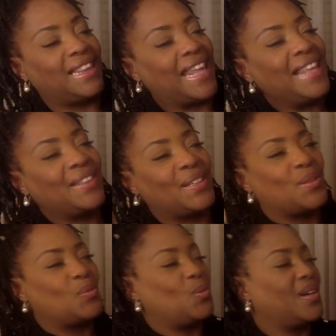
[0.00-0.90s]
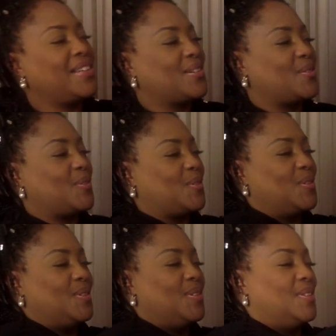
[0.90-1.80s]
They look
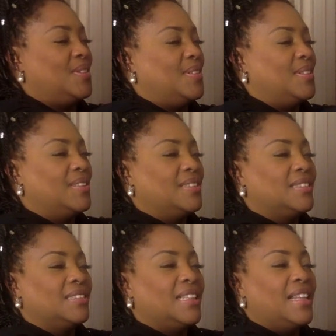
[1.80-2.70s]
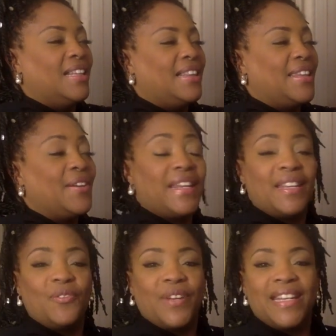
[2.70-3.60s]
wonderful. They're
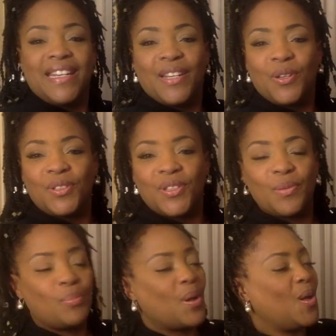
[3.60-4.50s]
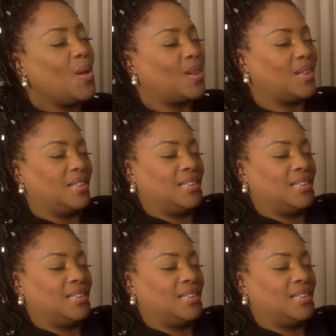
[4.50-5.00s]
getting ready to go to the ball.